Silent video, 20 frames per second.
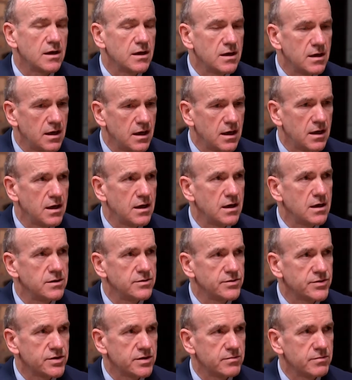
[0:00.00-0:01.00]

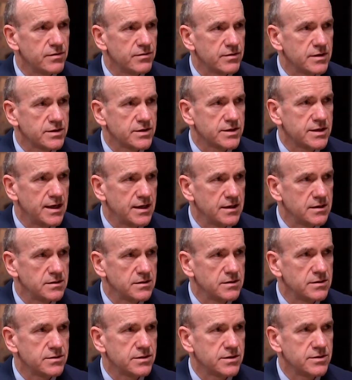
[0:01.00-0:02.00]
learn some of the
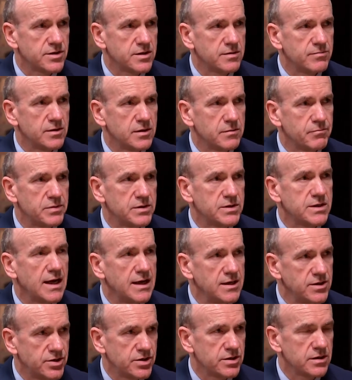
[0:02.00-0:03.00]
skills and some of the
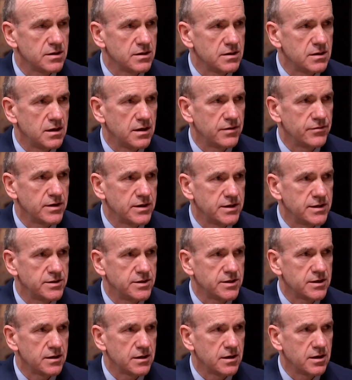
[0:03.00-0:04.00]
potential of the
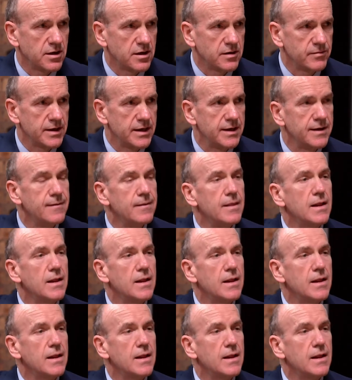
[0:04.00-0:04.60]
digital economy